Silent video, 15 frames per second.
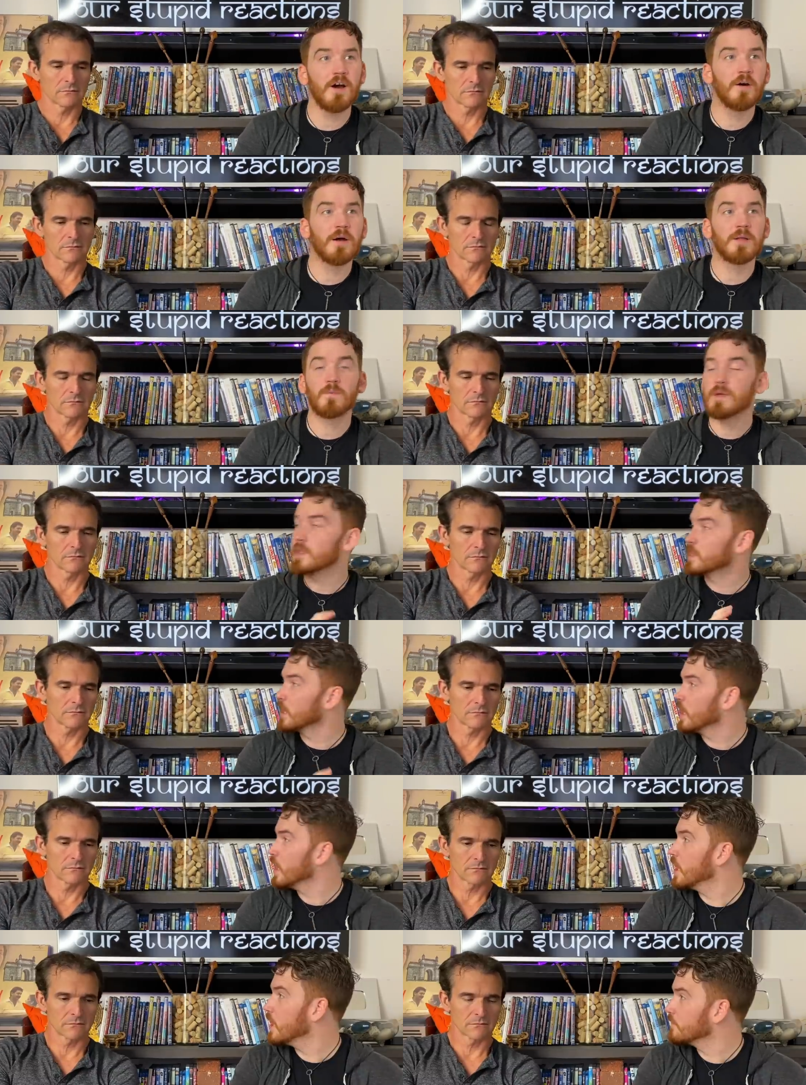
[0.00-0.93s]
Speaker 1: ago, and we
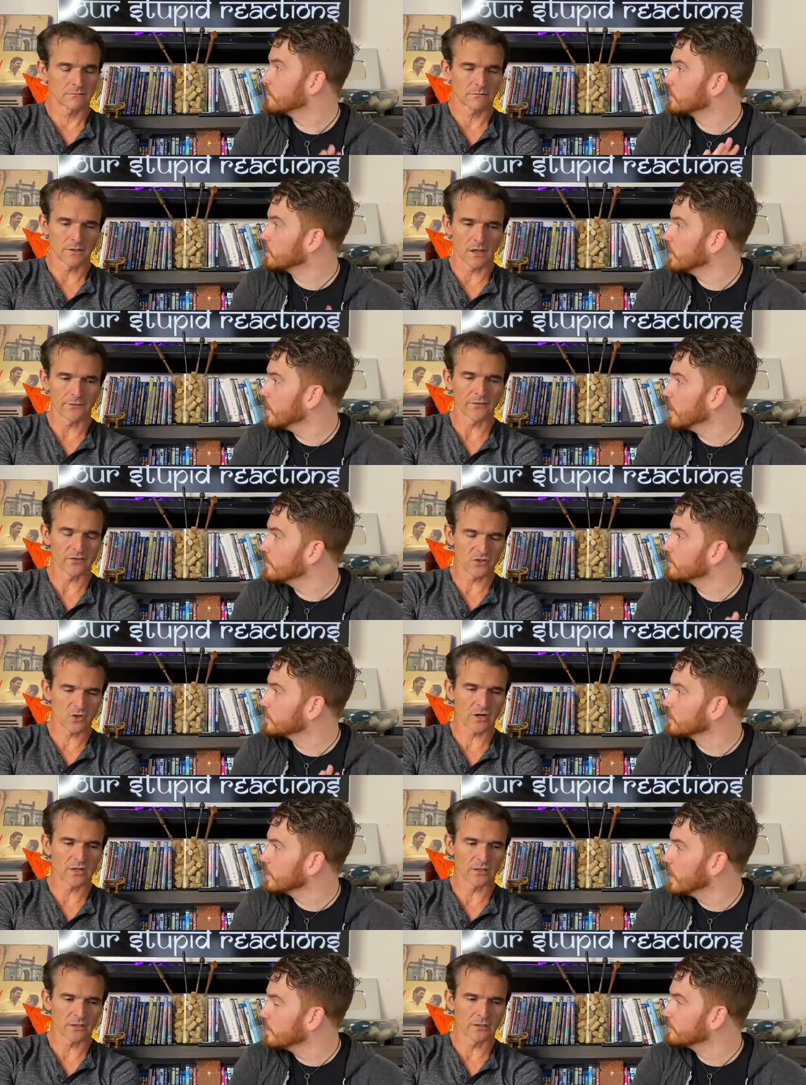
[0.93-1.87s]
loved loved, loved
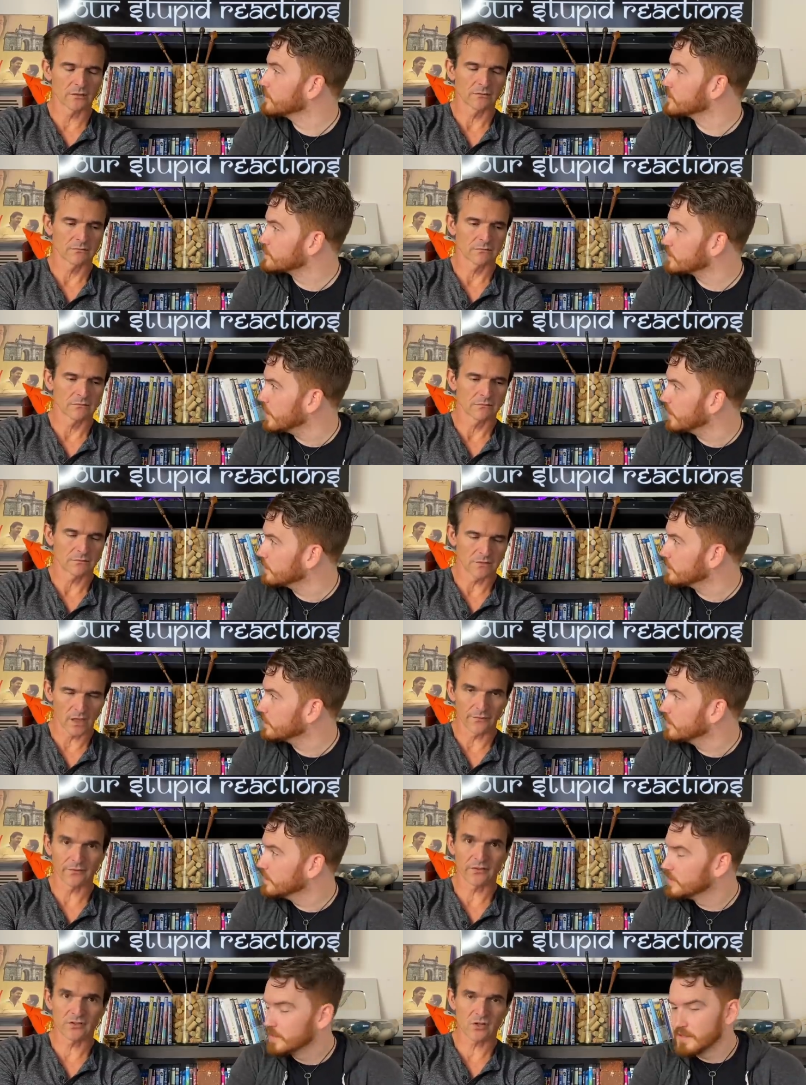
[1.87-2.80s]
the trailer. loved the trailer.
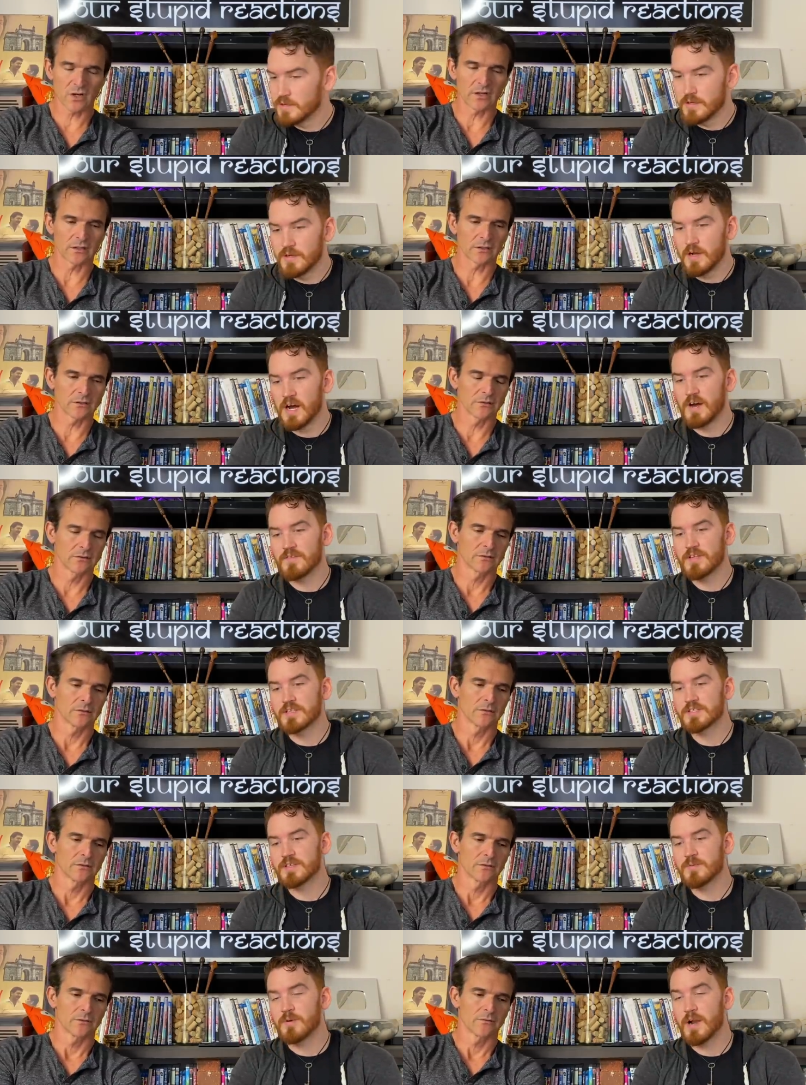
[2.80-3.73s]
Loved the trailer.
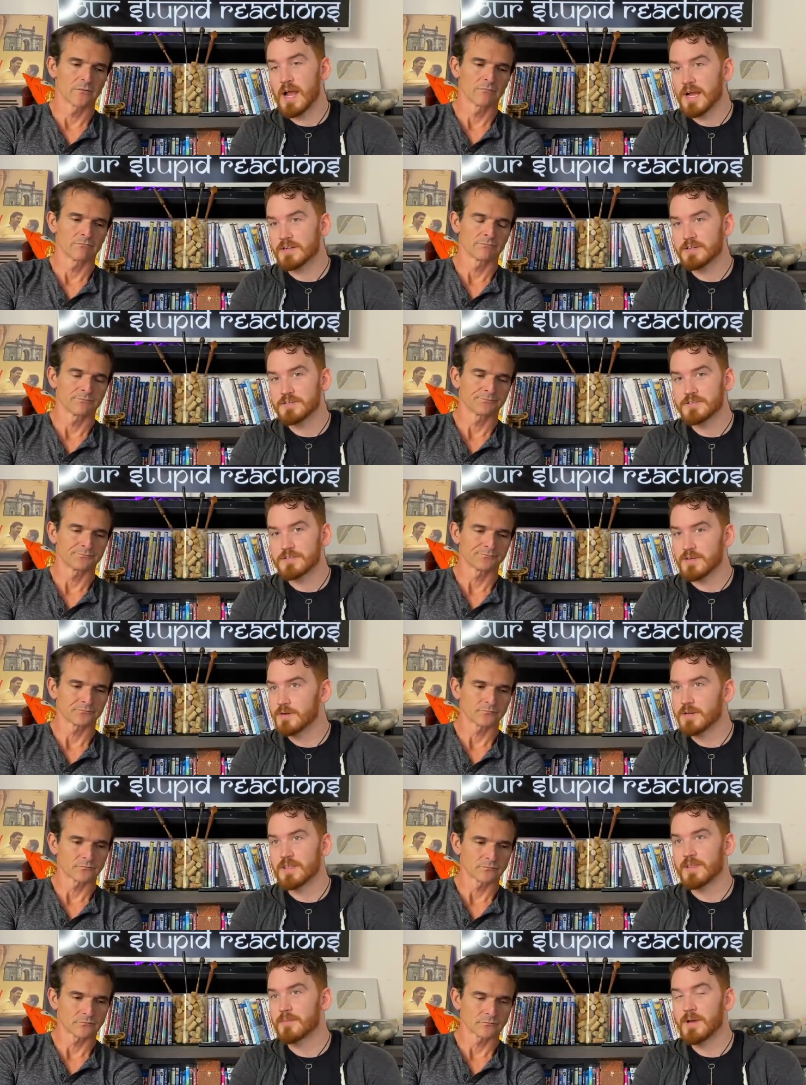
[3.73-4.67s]
Obviously, we're actors,
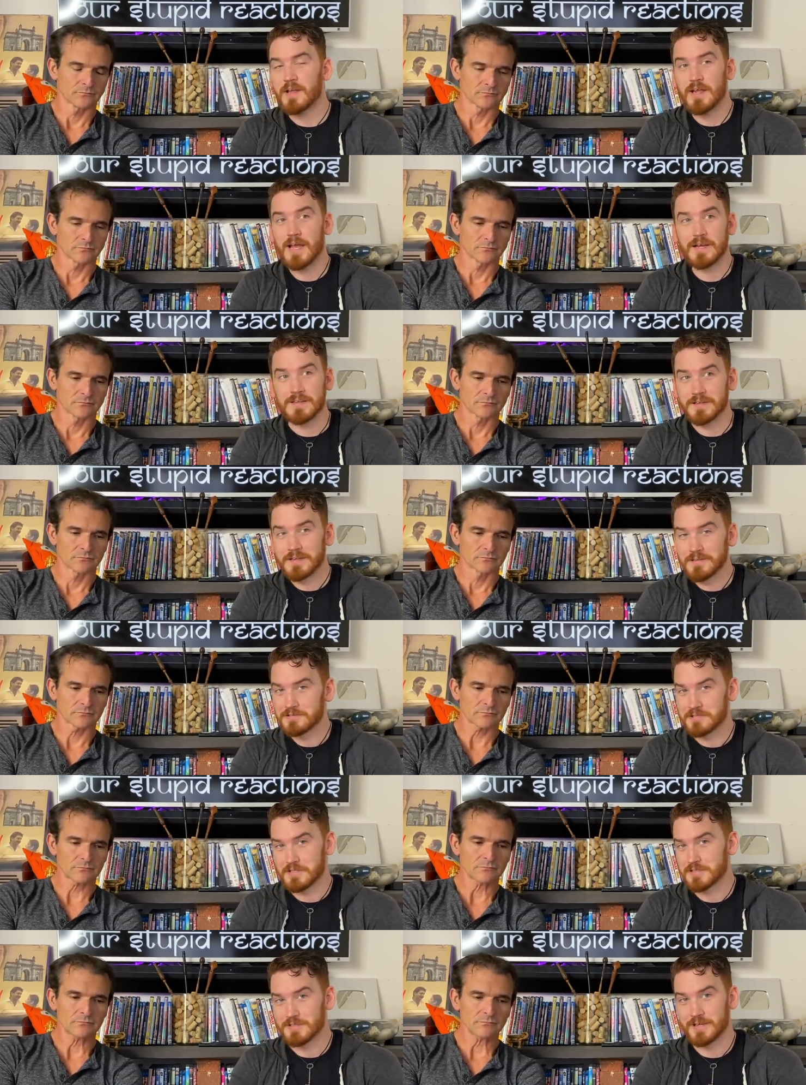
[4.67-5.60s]
so anything about acting
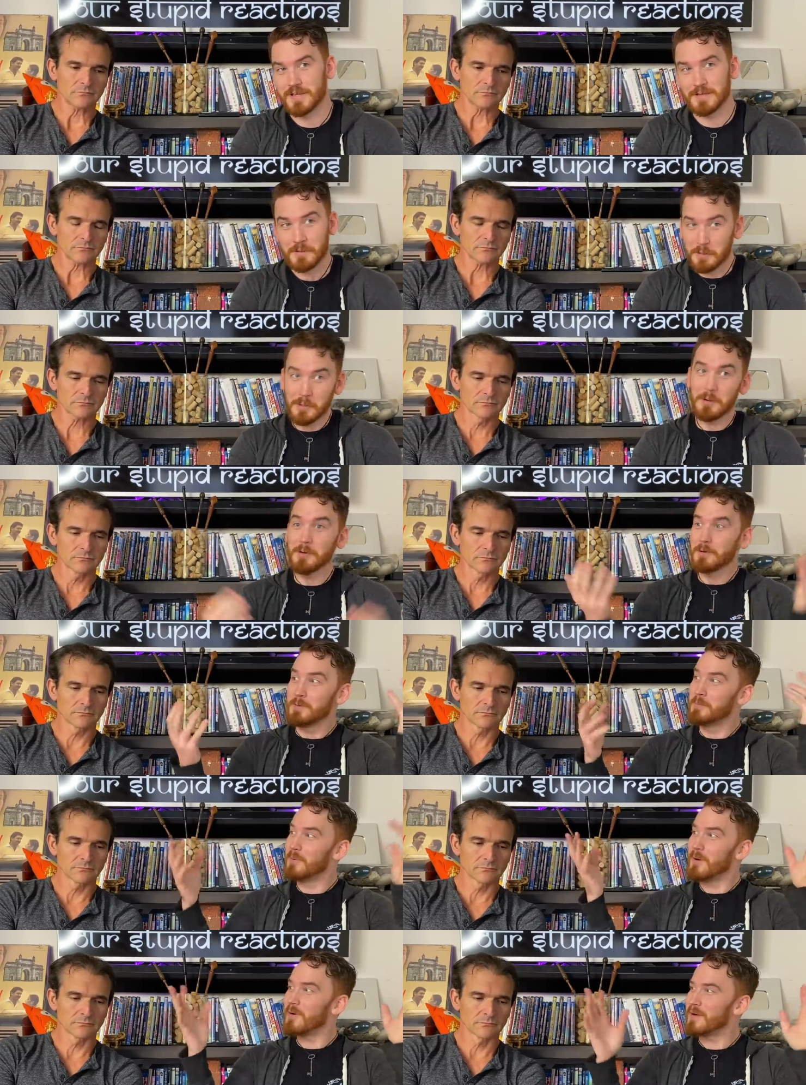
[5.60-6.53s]
it's just like,
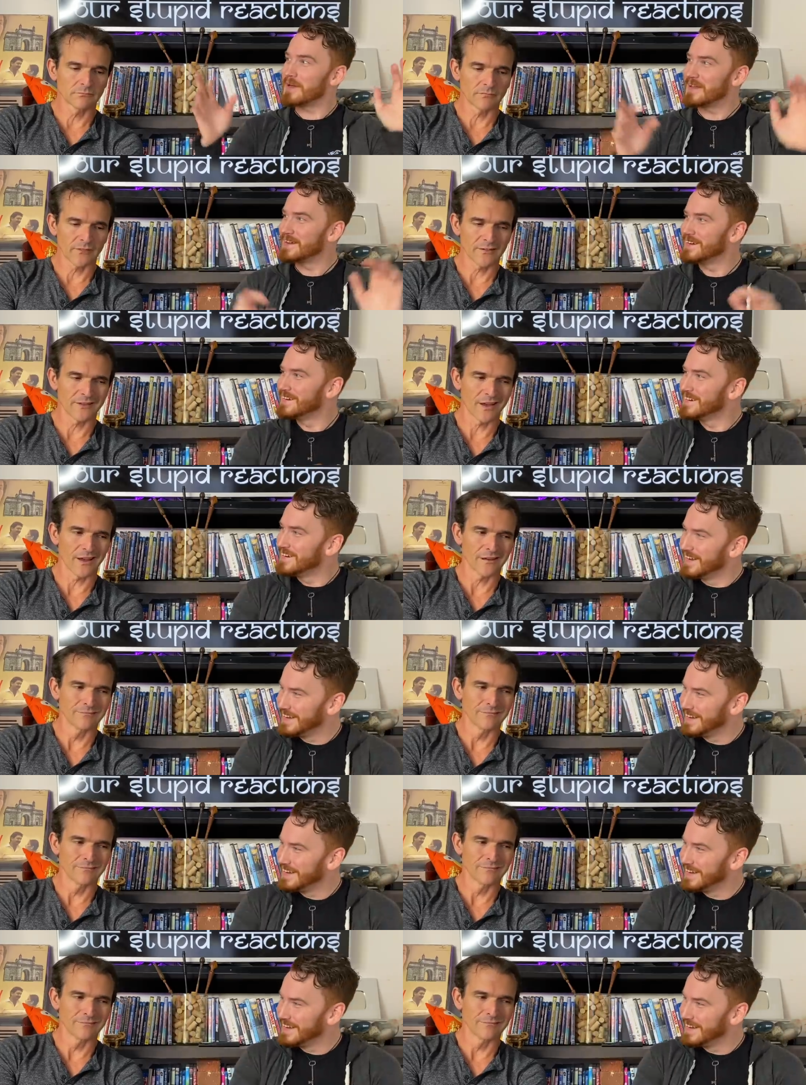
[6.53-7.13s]
ooh boy. Yeah,